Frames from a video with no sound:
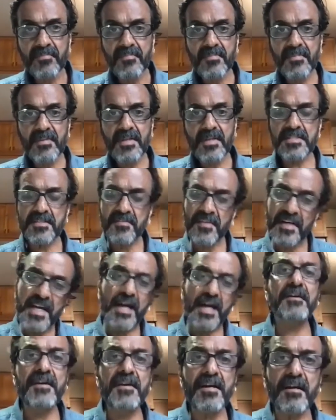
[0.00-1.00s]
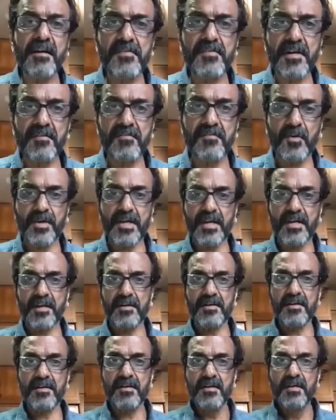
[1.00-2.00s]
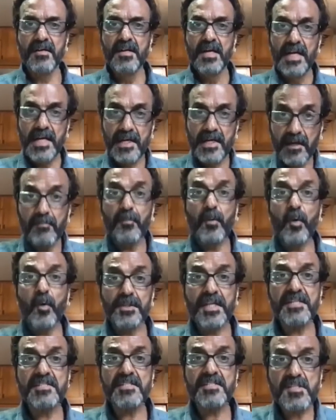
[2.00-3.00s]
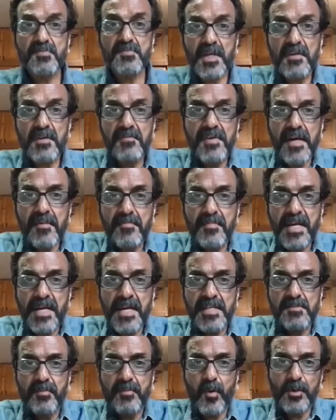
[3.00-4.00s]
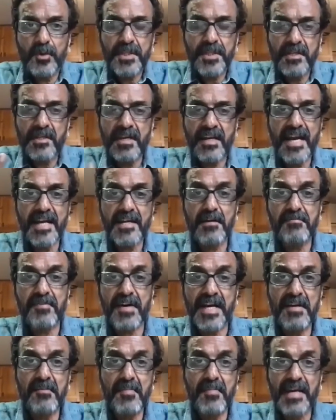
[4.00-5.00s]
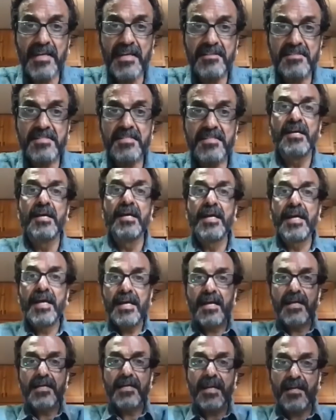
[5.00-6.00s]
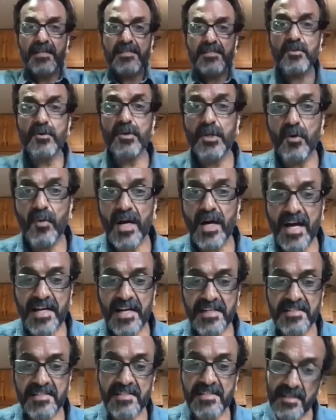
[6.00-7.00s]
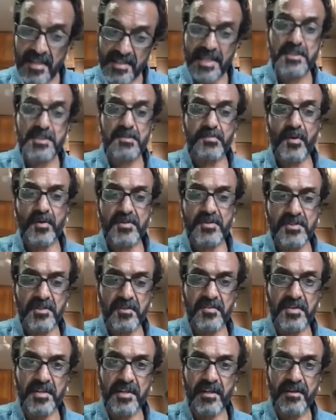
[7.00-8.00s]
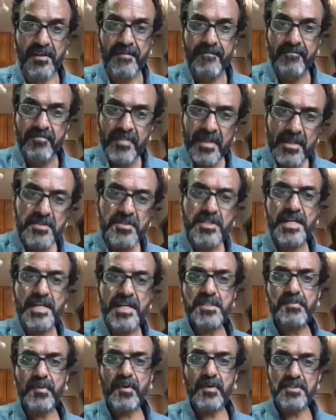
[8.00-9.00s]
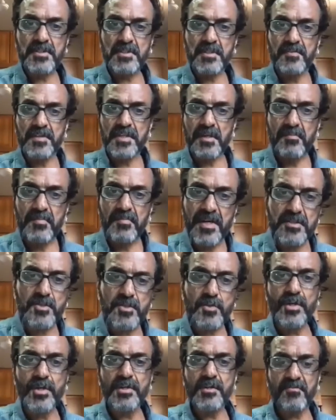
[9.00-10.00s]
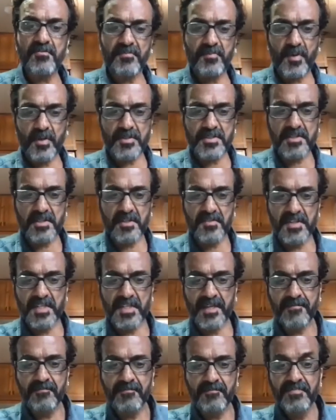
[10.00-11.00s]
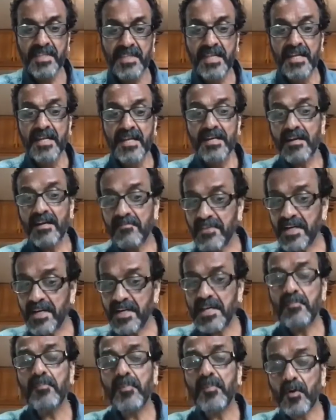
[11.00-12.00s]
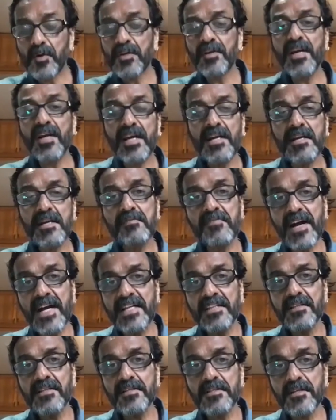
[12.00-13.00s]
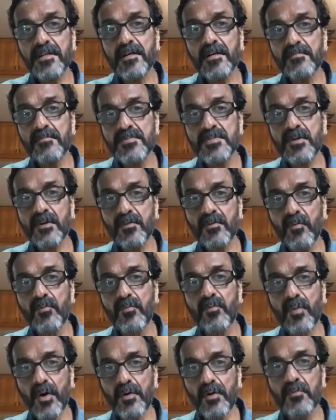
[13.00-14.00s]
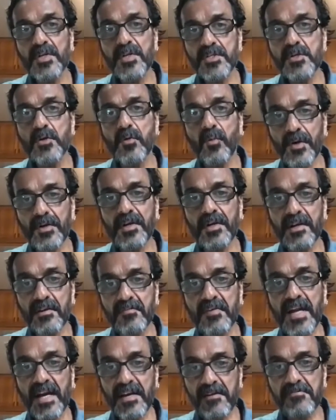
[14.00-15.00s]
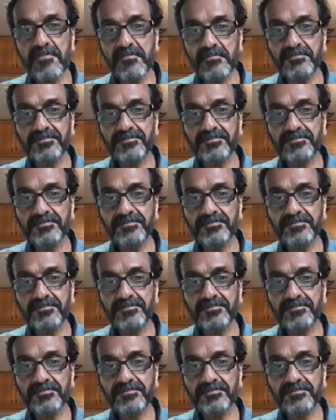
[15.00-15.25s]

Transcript: It's a very unreal way of looking at it. It'll both exist, but if we embrace both and create a fine balance, it'll take us to newer heights. Now that's positivity. Chase positivity. Be a student of positivity. Now, very importantly, define the terms on which you want to live life.